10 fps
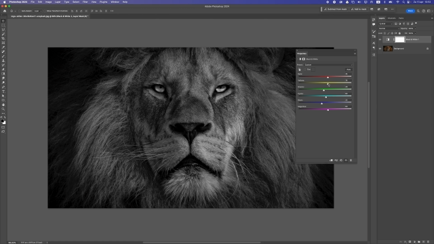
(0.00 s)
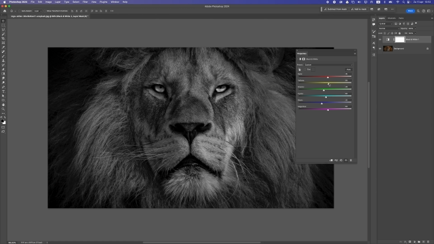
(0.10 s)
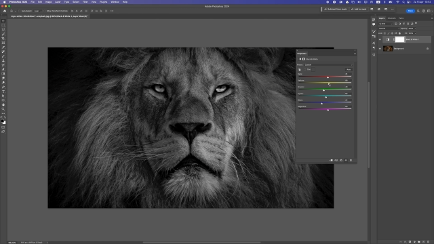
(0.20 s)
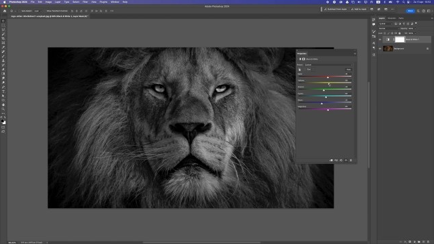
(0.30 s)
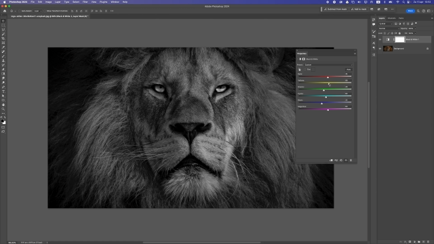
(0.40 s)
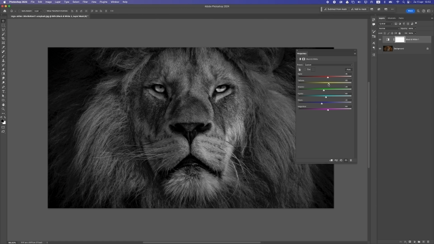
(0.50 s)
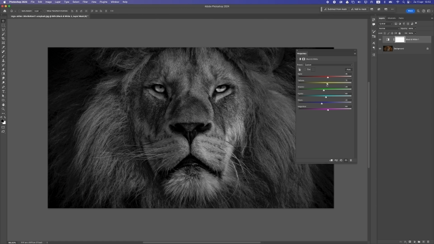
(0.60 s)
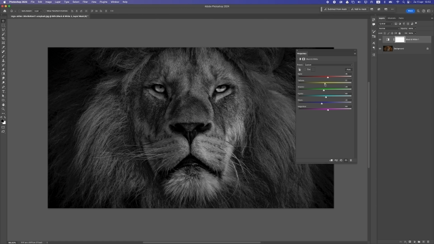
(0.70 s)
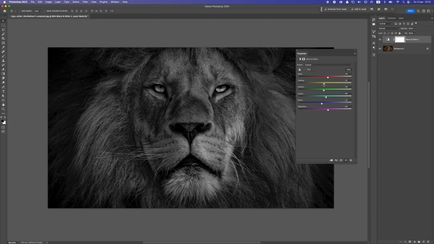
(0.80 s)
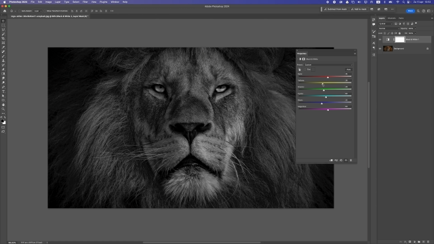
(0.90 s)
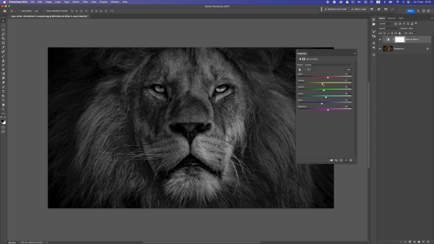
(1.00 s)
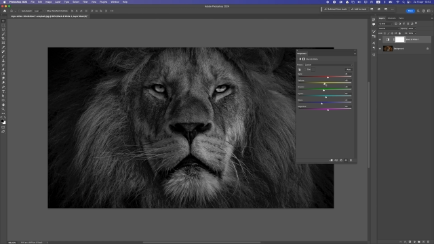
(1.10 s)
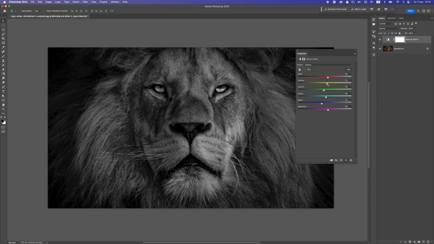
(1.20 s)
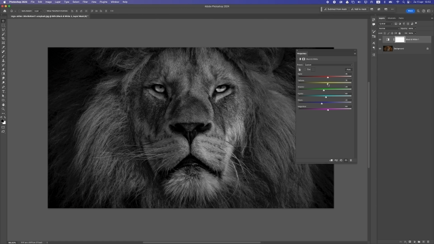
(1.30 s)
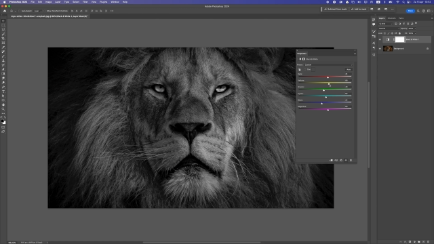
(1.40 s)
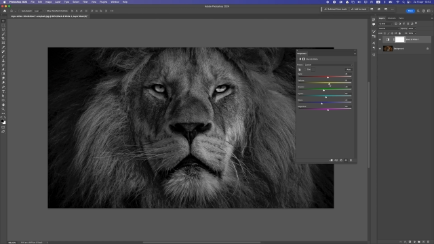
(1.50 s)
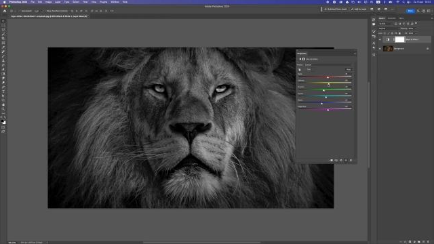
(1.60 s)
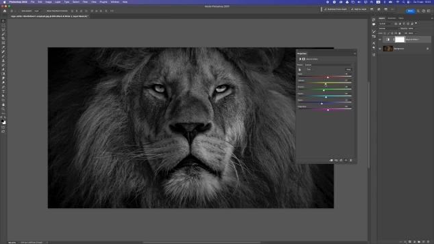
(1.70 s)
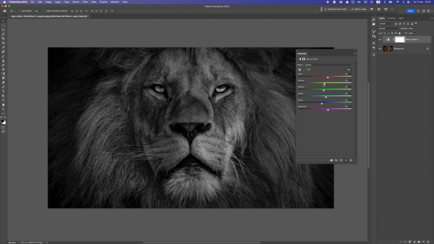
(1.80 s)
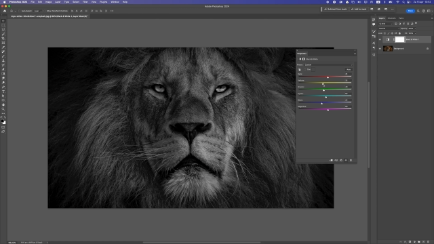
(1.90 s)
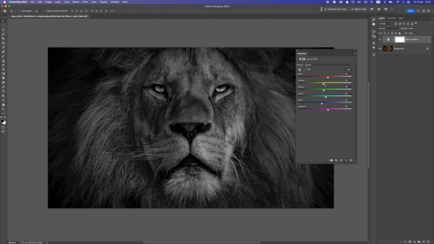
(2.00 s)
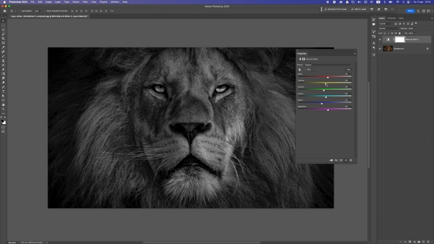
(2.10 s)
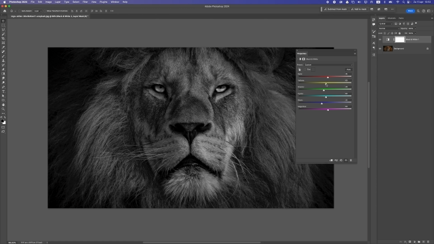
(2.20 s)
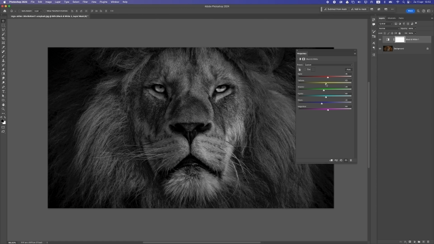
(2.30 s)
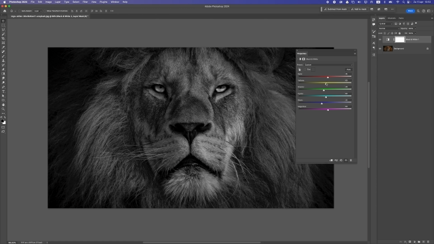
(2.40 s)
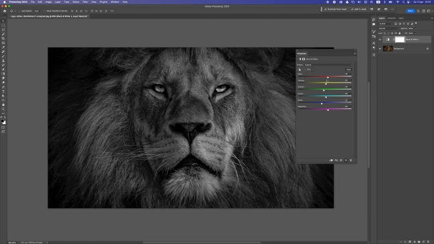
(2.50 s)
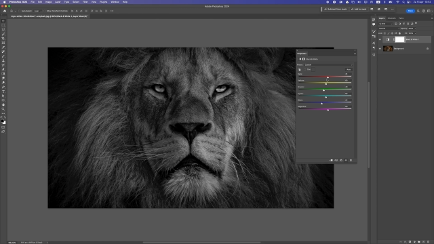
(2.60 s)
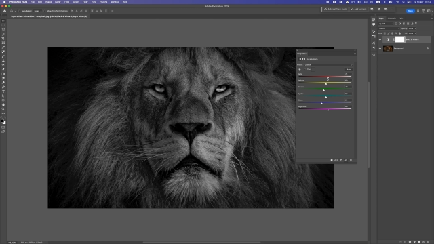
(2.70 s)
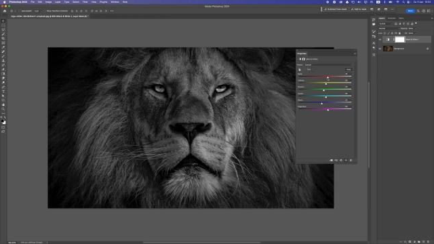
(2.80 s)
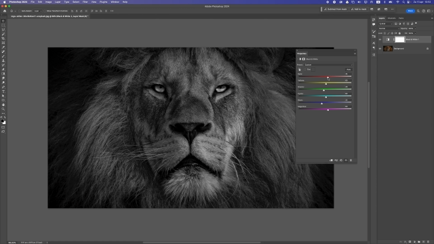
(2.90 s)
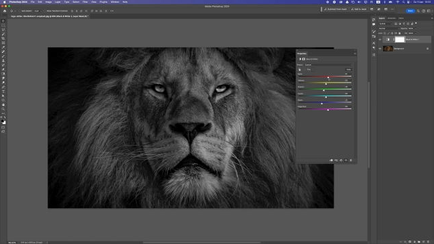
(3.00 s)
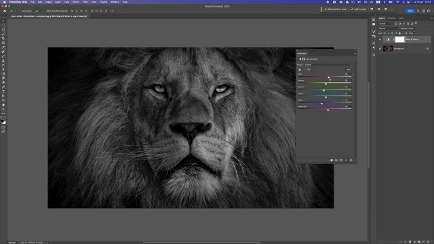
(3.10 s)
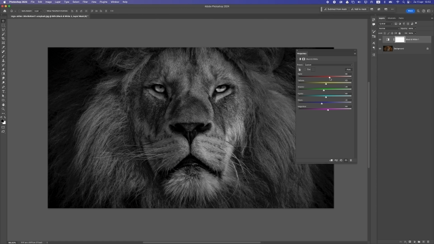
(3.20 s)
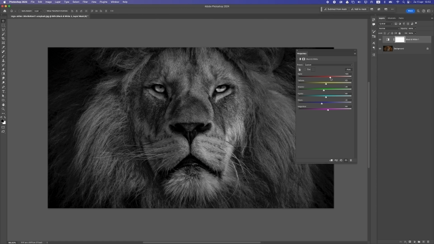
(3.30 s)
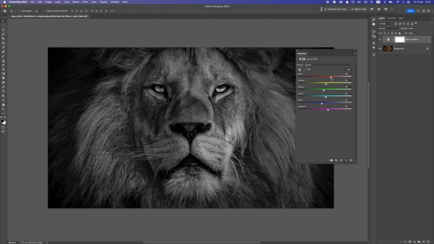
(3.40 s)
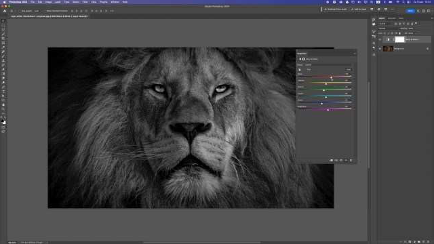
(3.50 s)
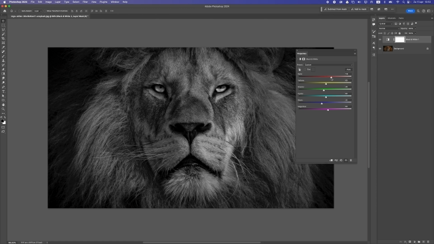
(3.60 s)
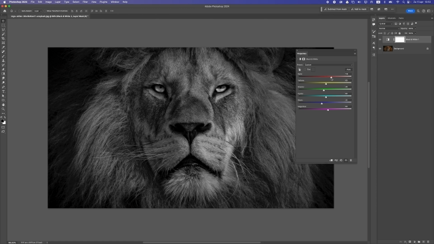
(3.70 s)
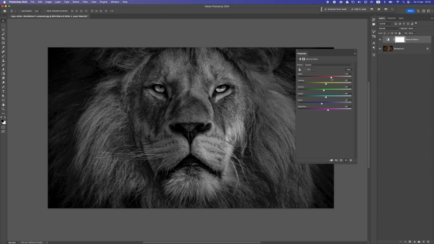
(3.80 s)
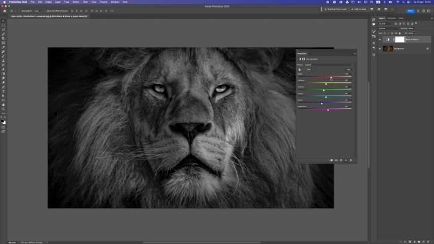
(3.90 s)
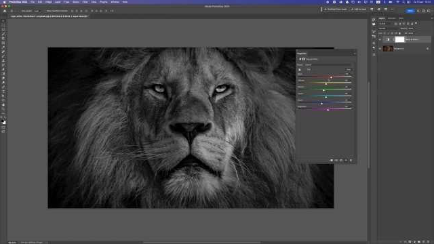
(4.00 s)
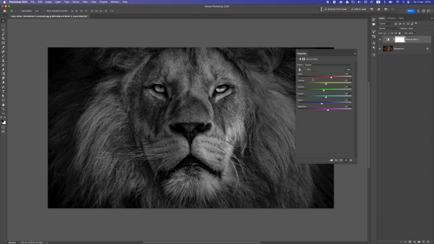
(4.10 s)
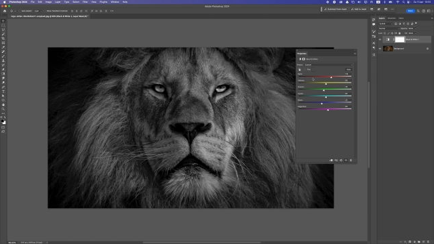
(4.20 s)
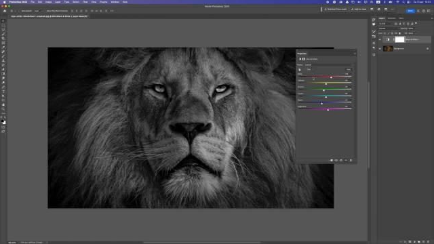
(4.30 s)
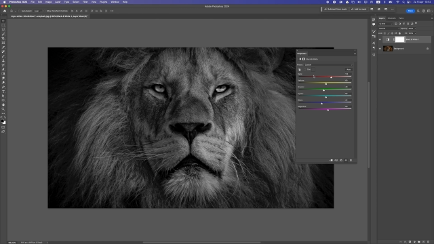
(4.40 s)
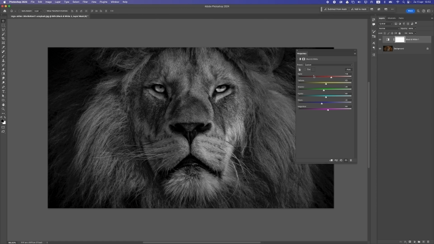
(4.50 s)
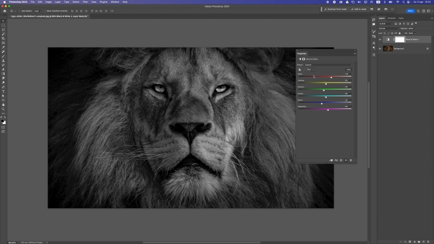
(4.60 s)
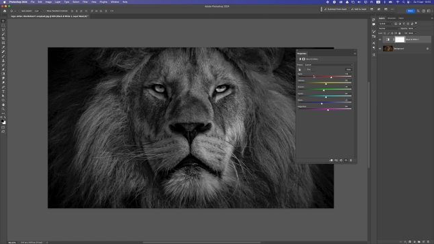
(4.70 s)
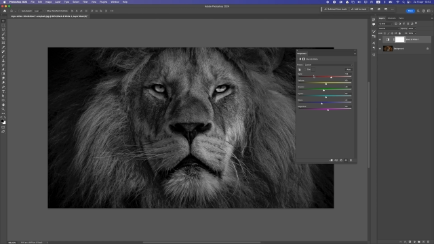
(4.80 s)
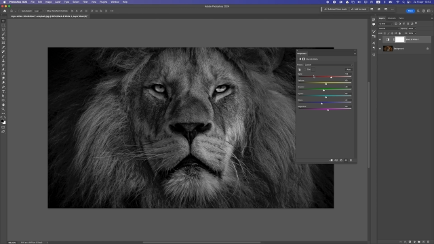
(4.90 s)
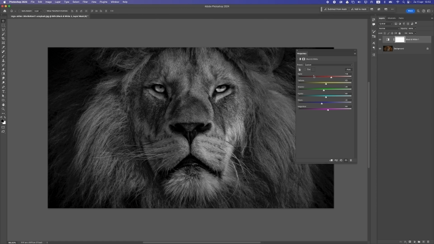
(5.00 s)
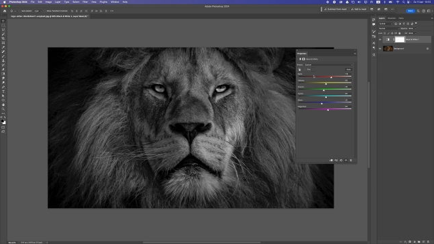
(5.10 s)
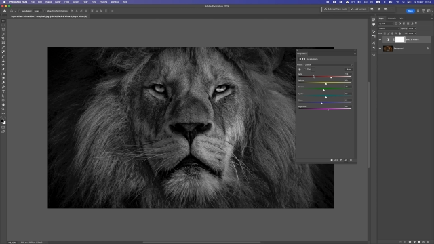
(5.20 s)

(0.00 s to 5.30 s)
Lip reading: No face is visible, so there are no lips to read.